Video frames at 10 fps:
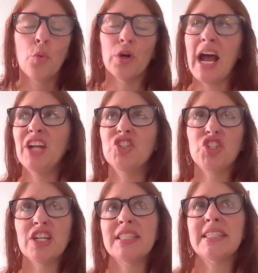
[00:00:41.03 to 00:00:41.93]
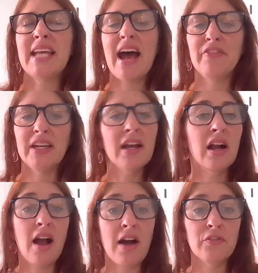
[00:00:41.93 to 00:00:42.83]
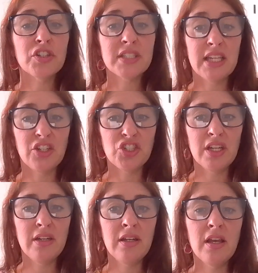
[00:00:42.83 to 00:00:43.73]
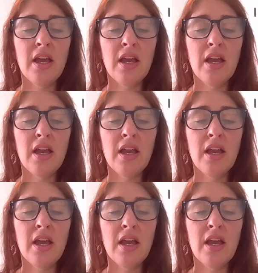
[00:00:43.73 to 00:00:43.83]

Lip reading: We're not just having a conversation.